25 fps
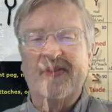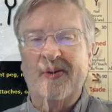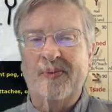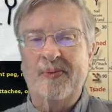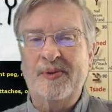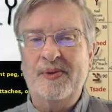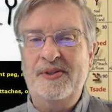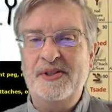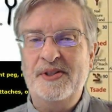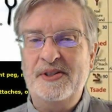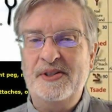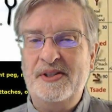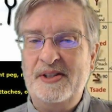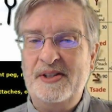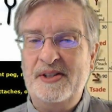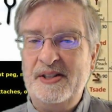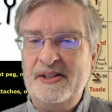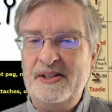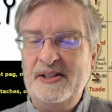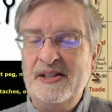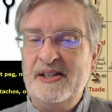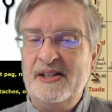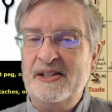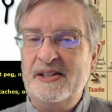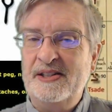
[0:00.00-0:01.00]
which is
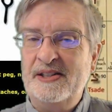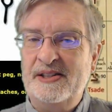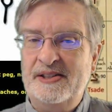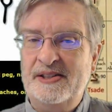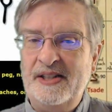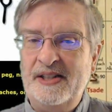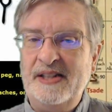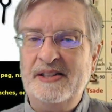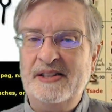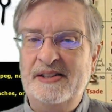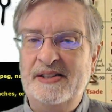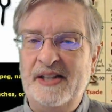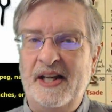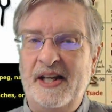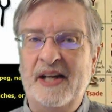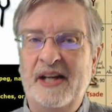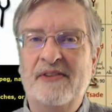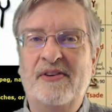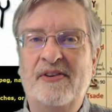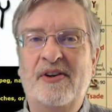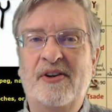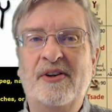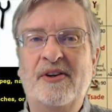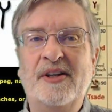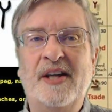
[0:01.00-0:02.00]
the sixth day
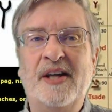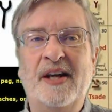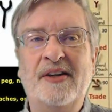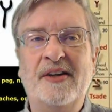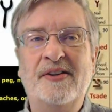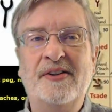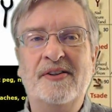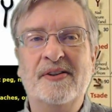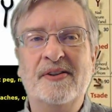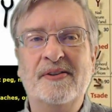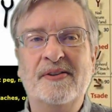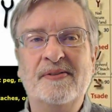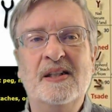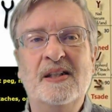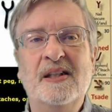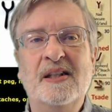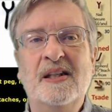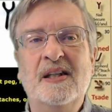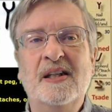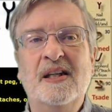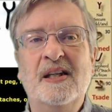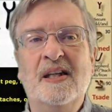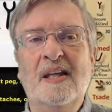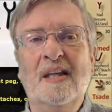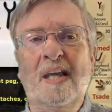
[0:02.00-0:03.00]
of creation.
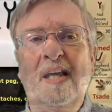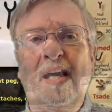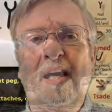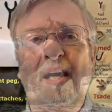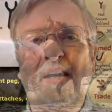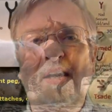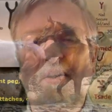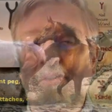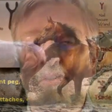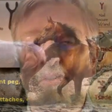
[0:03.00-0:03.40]
And